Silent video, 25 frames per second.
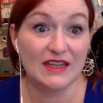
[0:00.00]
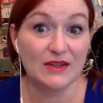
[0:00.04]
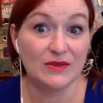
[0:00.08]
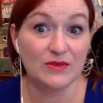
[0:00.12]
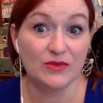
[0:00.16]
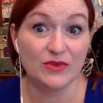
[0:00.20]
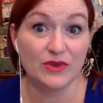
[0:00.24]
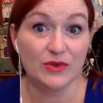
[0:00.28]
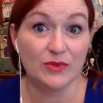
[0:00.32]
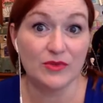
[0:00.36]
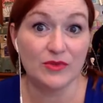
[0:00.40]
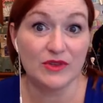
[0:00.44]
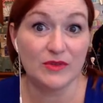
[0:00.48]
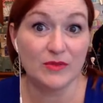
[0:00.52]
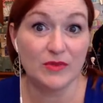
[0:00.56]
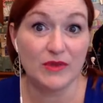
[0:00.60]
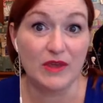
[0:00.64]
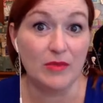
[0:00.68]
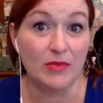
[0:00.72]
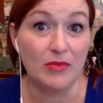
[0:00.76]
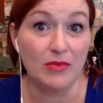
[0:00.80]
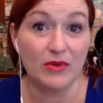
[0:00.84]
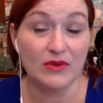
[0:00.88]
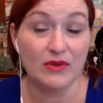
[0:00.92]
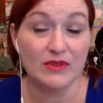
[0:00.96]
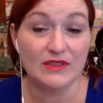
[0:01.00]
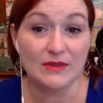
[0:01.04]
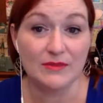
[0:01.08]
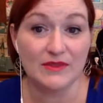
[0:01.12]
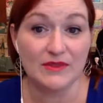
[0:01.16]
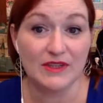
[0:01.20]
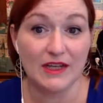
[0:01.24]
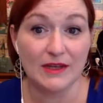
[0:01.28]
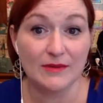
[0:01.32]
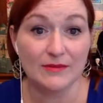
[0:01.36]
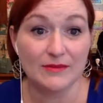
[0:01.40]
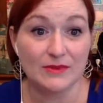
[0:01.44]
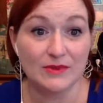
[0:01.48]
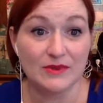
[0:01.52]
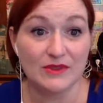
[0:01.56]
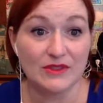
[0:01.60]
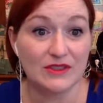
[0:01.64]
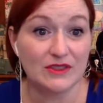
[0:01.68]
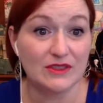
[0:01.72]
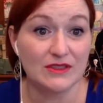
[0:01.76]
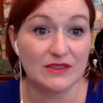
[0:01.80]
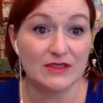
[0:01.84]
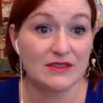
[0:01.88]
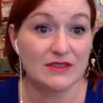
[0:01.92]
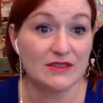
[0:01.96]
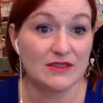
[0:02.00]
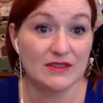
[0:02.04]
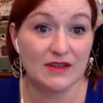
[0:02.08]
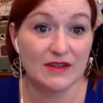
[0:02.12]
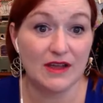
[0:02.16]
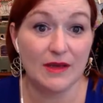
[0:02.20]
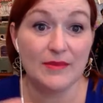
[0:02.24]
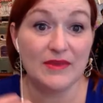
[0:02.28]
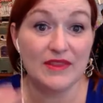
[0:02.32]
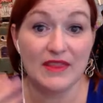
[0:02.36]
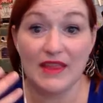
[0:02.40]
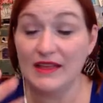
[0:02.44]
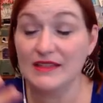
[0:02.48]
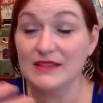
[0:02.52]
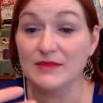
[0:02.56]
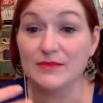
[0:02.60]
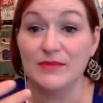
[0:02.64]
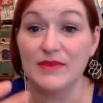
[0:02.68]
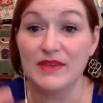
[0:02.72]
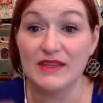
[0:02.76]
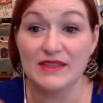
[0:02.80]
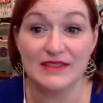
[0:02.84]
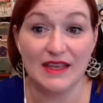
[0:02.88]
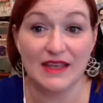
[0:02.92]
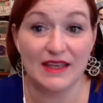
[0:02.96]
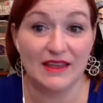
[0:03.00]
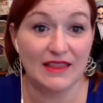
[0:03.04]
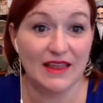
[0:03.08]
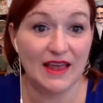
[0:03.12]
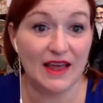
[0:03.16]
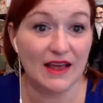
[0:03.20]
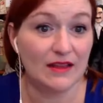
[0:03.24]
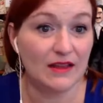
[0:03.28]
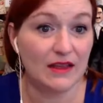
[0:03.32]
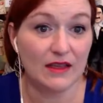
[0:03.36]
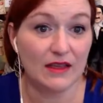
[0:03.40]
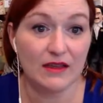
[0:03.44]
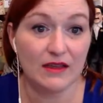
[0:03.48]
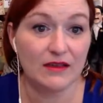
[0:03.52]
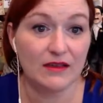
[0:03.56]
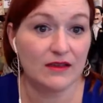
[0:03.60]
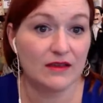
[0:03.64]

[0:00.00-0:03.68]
a room with people sometimes was just, I mean, that's me saying that, like,